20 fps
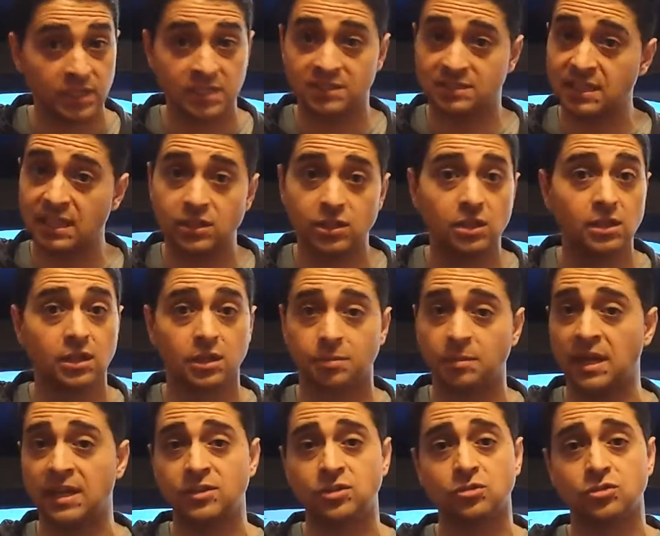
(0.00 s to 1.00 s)
and said, yo, look,
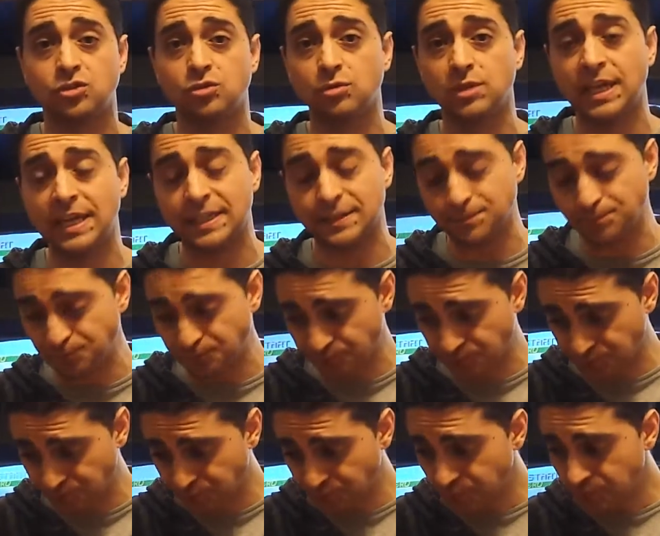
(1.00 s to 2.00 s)
man, you're too late.
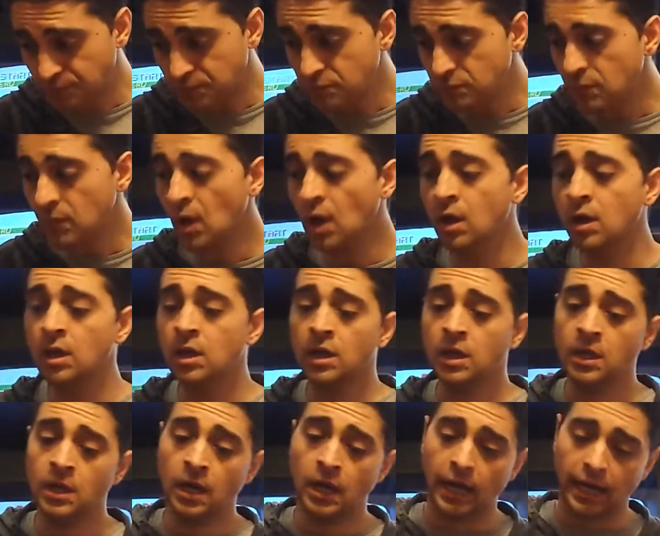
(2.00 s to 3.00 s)

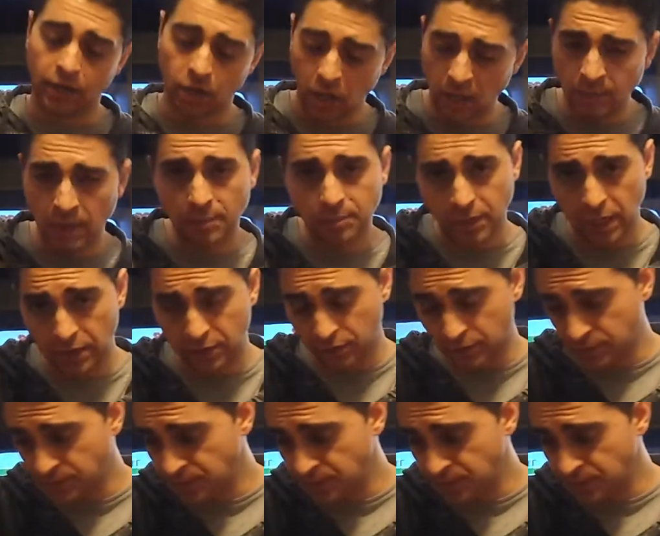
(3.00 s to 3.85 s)
I call my brother.